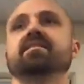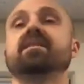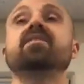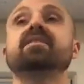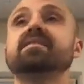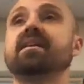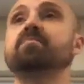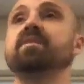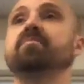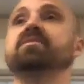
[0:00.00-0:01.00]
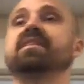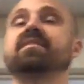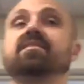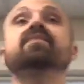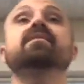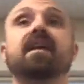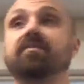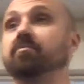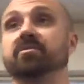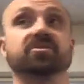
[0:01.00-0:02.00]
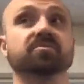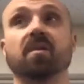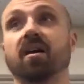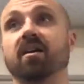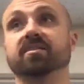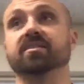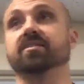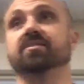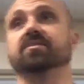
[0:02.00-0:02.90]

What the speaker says: There is a lot of plumbers out there. And a lot of them are small too.